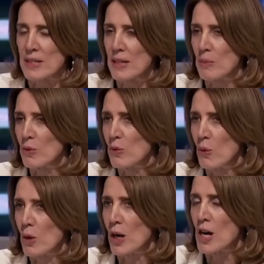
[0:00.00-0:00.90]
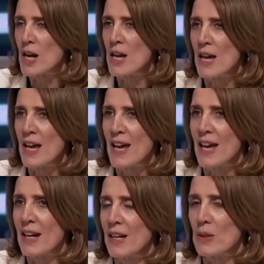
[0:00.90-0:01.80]
seen before.
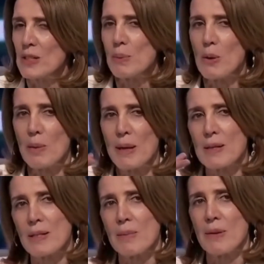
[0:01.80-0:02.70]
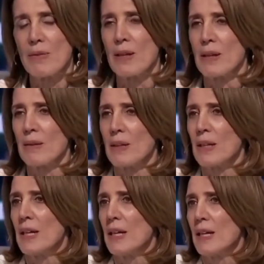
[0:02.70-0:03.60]
And I spoke about some of
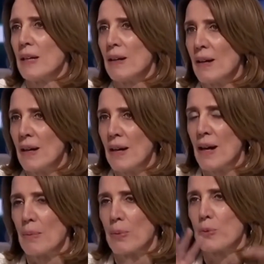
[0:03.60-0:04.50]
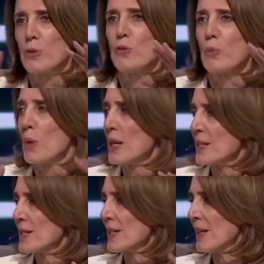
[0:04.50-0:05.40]
the key proof
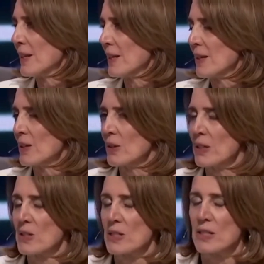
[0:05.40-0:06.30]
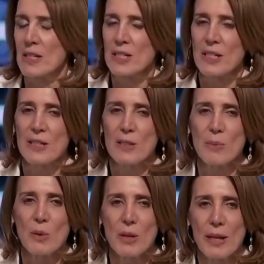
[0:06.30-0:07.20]
points in the earlier discussion
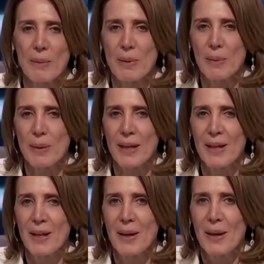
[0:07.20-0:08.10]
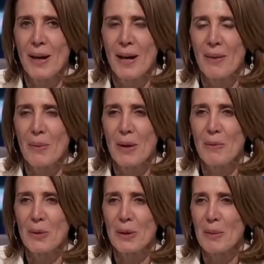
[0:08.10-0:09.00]
this morning. Probably
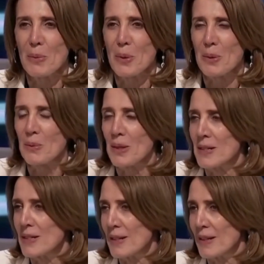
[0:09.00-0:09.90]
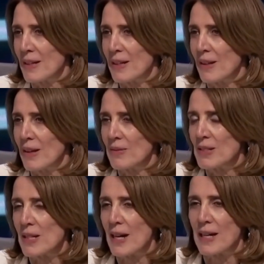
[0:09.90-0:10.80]
one really important one is in life
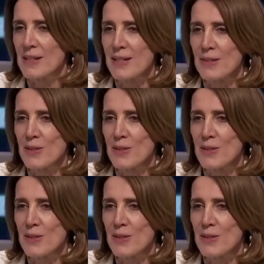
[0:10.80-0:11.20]
science.